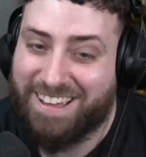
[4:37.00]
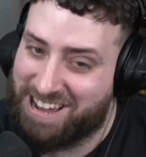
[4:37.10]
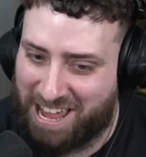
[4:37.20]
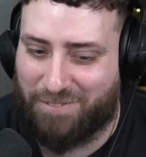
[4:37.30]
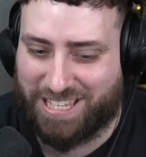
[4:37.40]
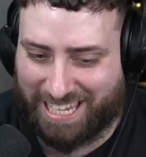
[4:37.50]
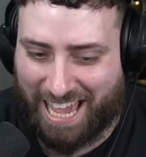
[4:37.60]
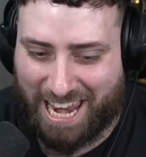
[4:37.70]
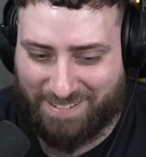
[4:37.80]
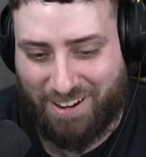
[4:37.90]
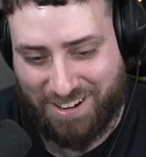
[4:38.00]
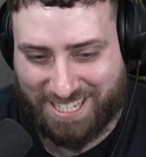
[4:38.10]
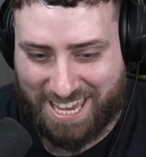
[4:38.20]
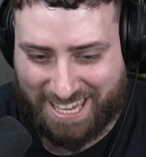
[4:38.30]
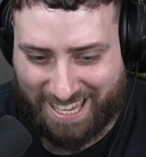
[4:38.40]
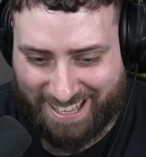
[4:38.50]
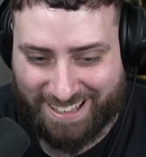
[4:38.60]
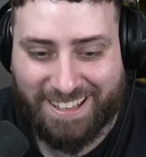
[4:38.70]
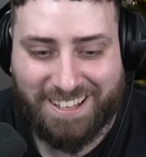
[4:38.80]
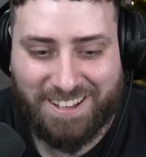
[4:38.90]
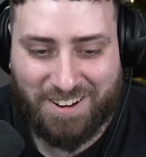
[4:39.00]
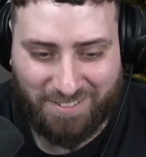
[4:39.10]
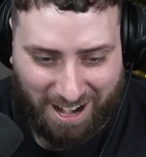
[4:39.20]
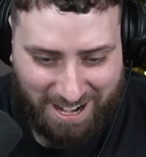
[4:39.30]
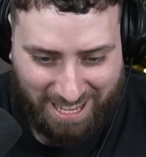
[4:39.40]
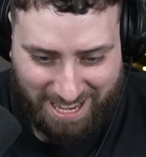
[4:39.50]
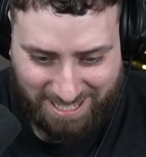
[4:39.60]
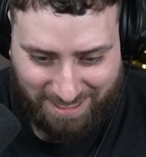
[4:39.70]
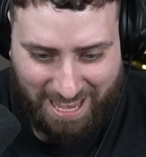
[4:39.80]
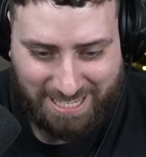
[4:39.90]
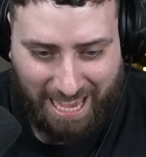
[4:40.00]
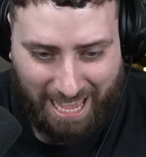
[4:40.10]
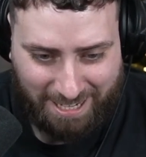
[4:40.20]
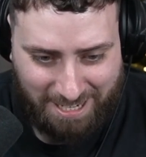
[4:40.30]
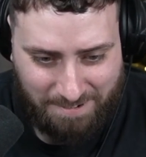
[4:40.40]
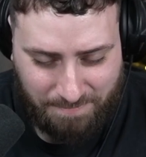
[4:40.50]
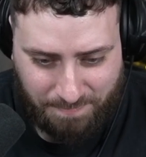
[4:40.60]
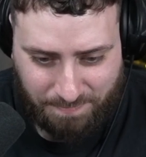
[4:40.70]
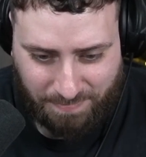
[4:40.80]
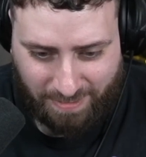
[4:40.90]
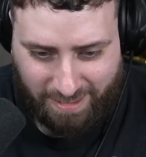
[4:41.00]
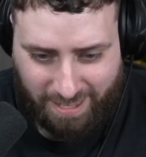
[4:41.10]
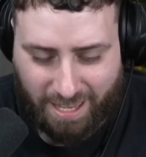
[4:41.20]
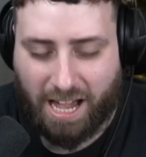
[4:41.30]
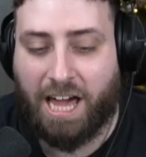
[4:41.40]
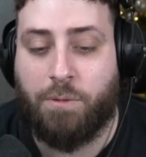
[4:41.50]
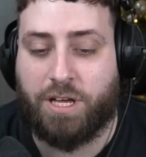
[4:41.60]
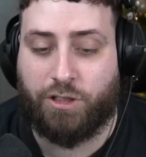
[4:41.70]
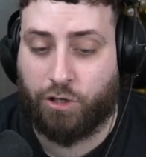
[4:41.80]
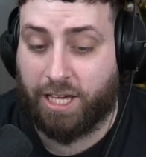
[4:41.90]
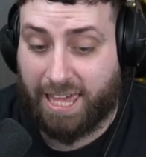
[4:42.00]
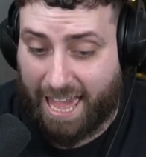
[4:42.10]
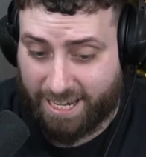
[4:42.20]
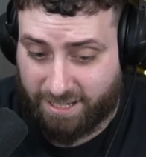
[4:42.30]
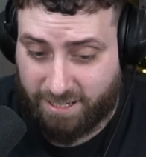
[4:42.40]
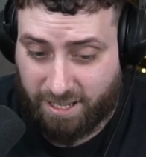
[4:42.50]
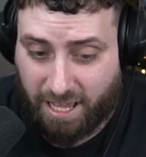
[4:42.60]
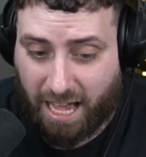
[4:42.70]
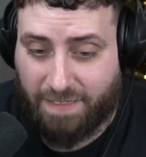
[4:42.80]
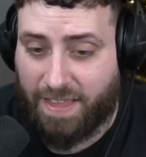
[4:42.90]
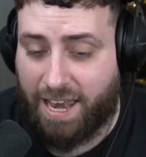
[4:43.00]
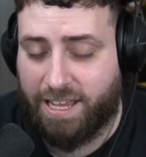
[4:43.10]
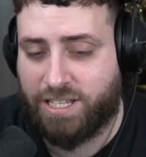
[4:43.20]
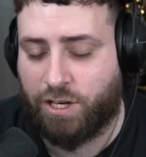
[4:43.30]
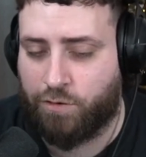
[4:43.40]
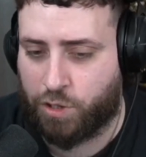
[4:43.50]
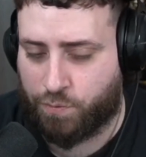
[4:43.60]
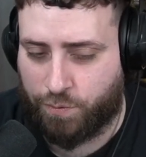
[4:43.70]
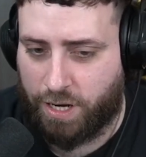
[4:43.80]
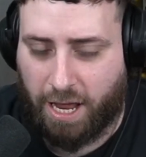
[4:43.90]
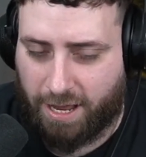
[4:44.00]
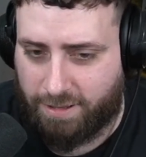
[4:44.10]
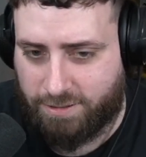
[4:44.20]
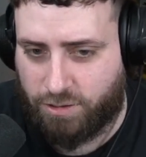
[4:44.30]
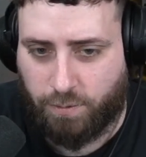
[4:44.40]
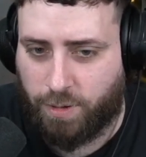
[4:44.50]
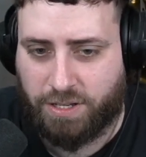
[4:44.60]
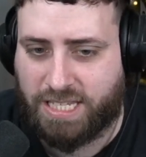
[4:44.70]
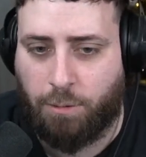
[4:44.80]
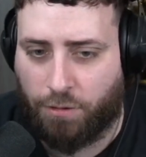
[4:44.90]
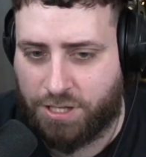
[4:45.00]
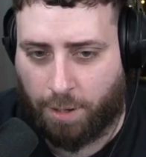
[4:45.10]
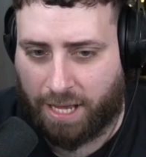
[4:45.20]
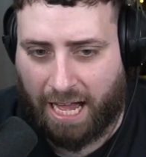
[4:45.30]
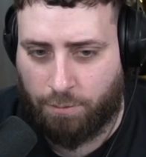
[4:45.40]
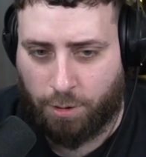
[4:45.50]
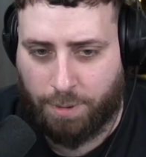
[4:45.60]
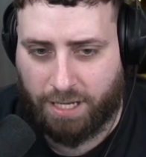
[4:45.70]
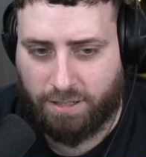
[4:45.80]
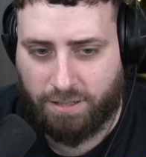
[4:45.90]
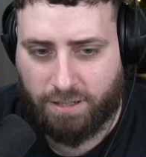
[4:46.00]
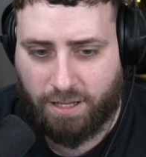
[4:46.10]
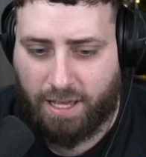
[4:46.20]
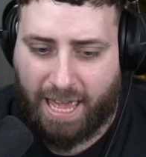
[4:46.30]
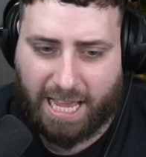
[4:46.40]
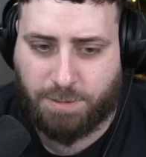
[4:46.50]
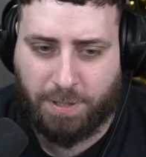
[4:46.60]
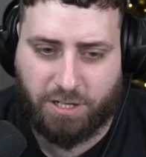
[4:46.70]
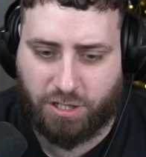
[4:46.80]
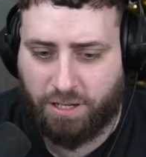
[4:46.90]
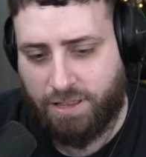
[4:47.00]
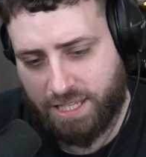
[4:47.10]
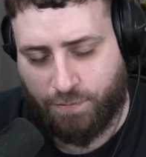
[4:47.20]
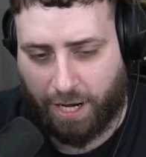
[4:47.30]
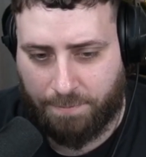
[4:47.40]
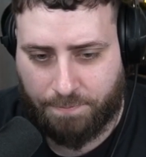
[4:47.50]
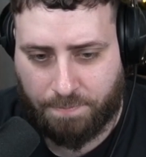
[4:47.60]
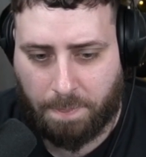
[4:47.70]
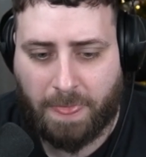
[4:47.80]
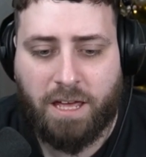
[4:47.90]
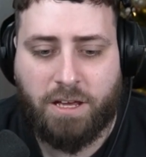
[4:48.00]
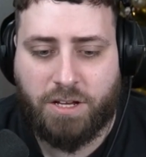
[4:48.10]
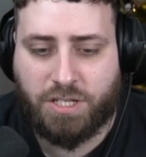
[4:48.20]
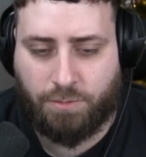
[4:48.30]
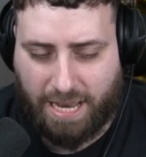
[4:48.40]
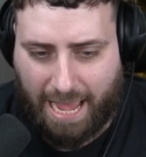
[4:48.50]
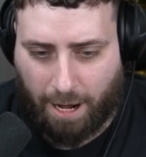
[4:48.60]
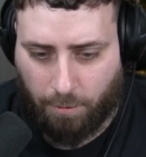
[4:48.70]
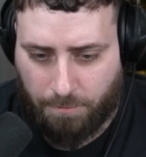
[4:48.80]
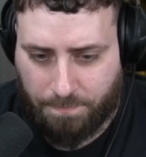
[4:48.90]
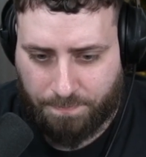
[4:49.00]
If it's a Gardevoir, we take it. Right, okay, so there's Gardy. And then we can look again. And then it's sort of just... we see what the top card would have been. Expeditioner. That's fine. So now...